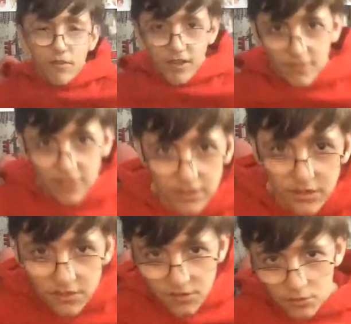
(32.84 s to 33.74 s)
of the
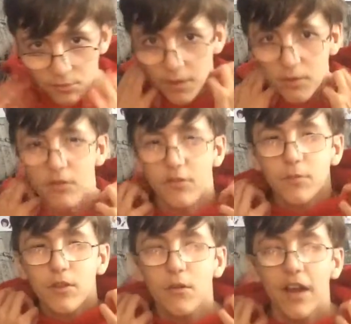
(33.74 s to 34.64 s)
Avengers, or most of
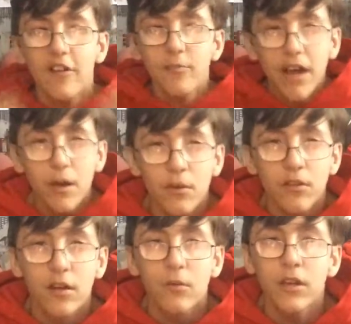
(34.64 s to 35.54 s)
them, don't have
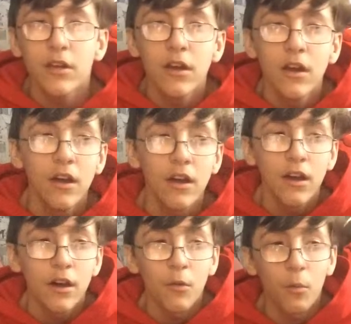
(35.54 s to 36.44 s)
powers. Only
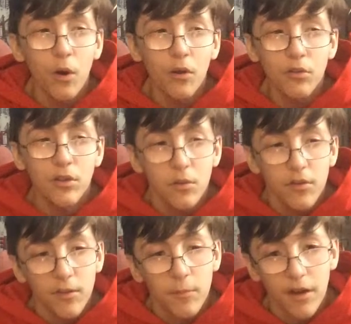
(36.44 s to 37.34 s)
one or two
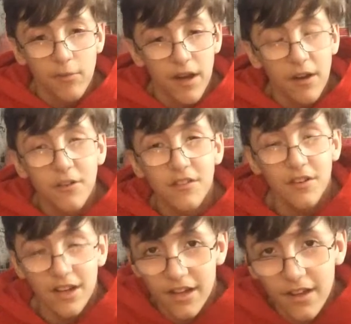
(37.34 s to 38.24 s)
of them have powers,
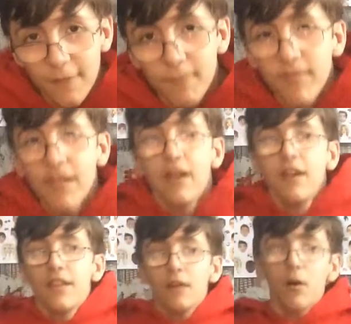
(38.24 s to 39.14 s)
okay?
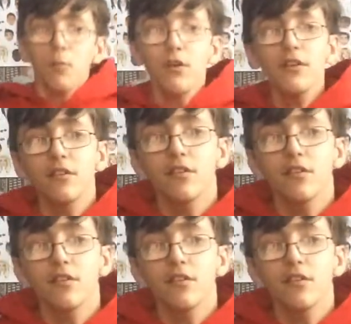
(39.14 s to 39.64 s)
Now, I wanted